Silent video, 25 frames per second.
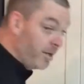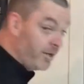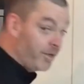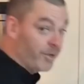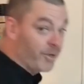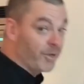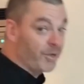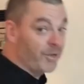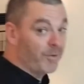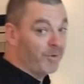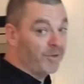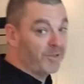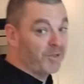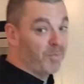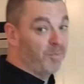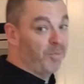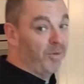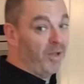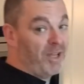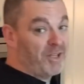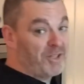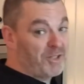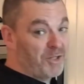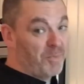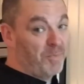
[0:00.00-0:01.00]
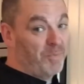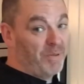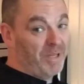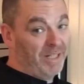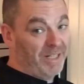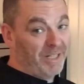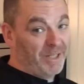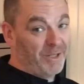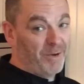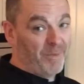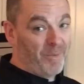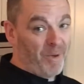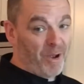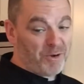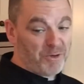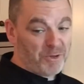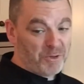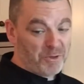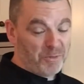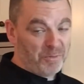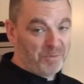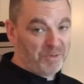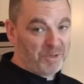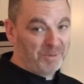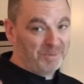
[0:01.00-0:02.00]
You know, there is a plus to peeling your
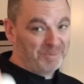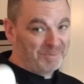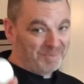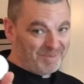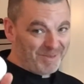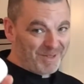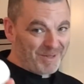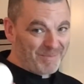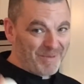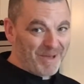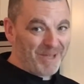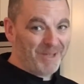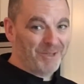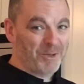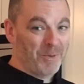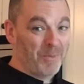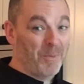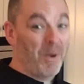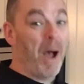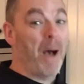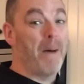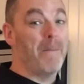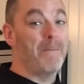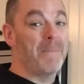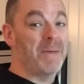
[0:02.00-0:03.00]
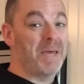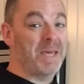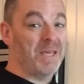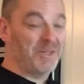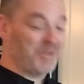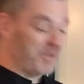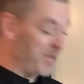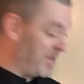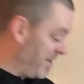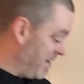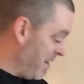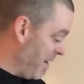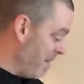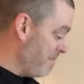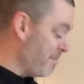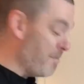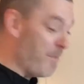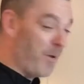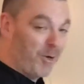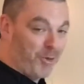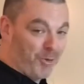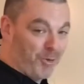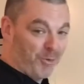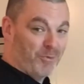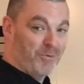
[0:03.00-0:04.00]
mushrooms. You can make some amazing
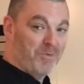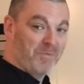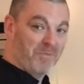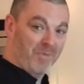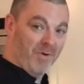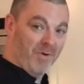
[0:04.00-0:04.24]
mushroom